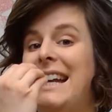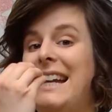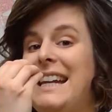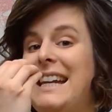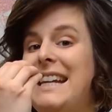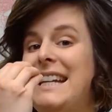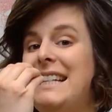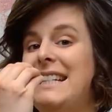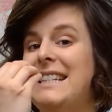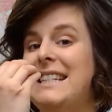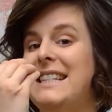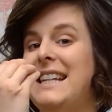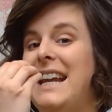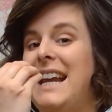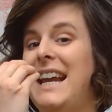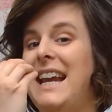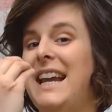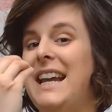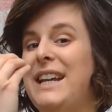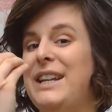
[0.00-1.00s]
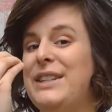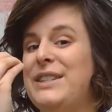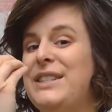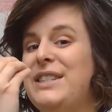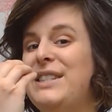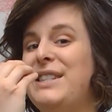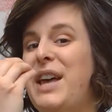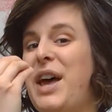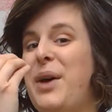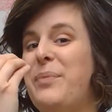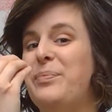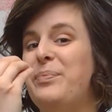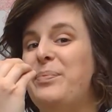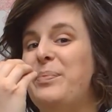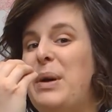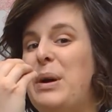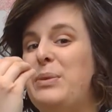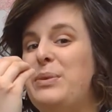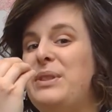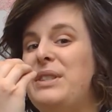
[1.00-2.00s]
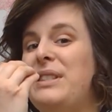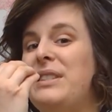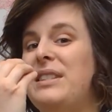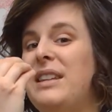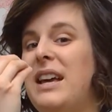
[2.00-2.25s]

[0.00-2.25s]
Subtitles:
eating some most